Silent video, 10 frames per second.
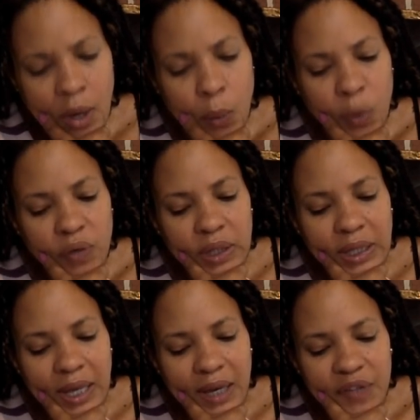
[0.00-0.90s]
We
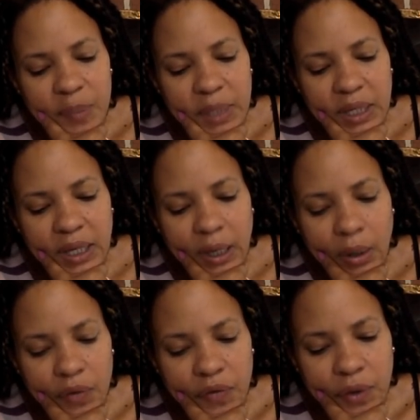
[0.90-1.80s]
really have to be
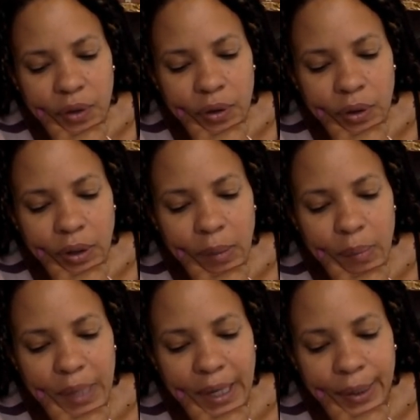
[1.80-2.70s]
careful
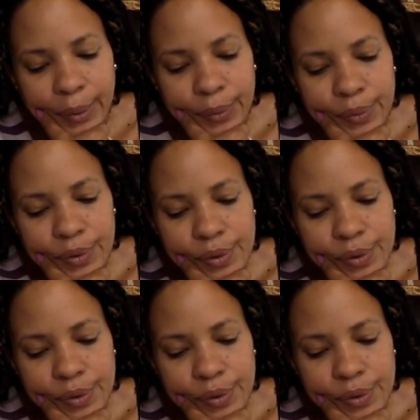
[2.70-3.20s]
about